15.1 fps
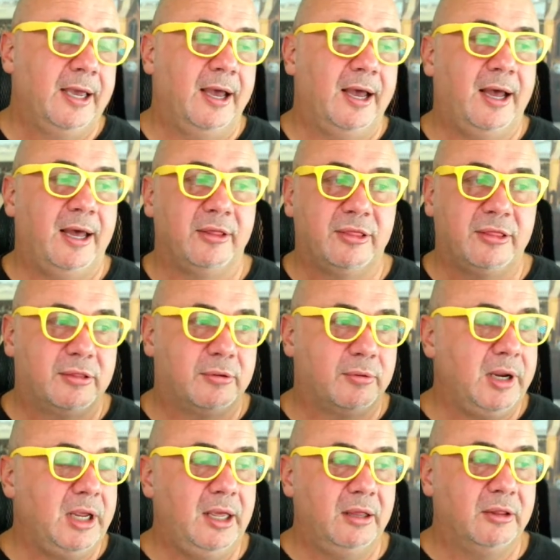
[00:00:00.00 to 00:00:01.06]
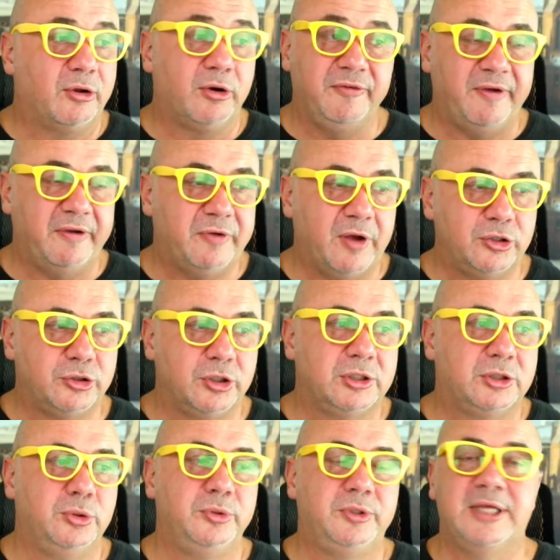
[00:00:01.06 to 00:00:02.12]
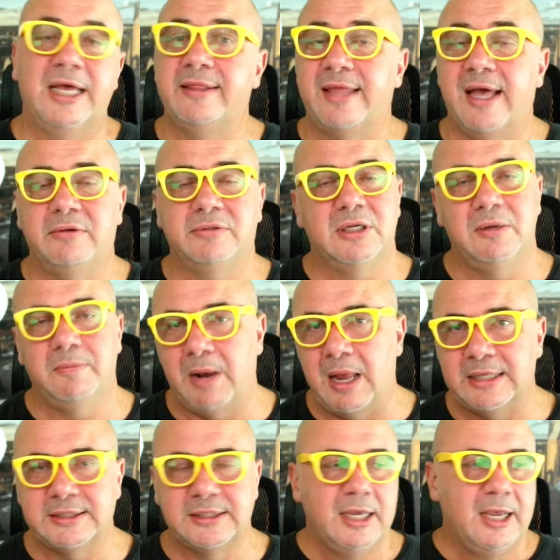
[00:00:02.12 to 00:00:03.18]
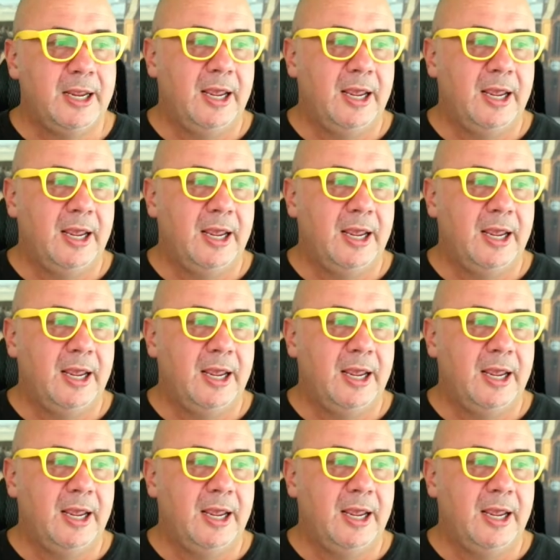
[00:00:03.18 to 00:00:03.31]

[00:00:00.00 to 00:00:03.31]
3,500 to 10,000 and plus.